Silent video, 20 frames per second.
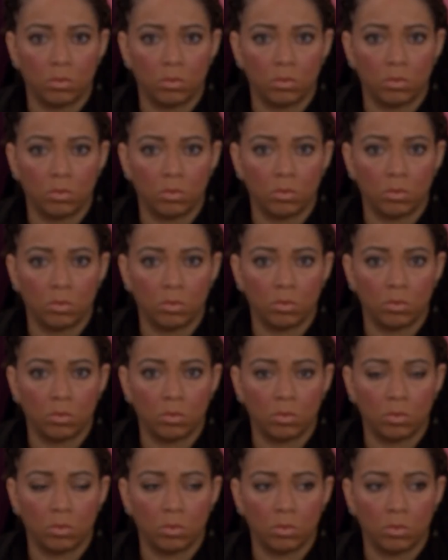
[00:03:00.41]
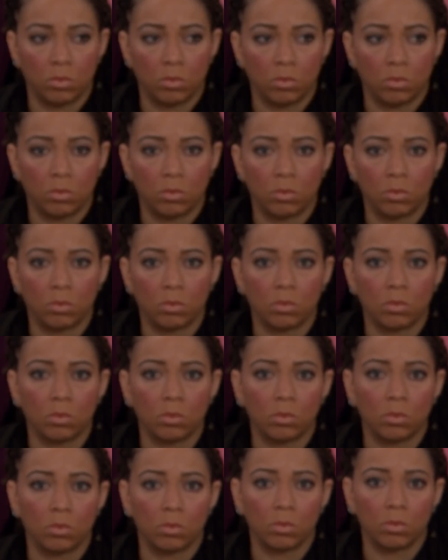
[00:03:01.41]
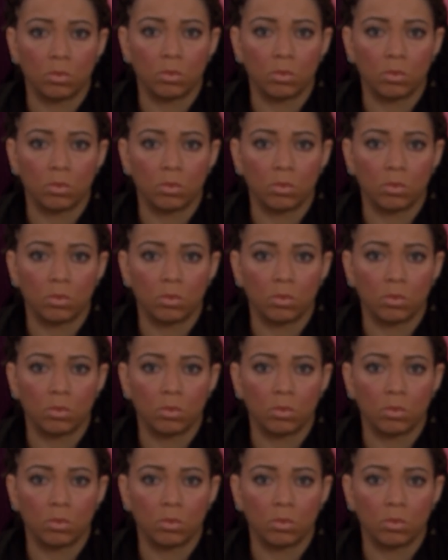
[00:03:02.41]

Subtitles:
The person shown says nothing.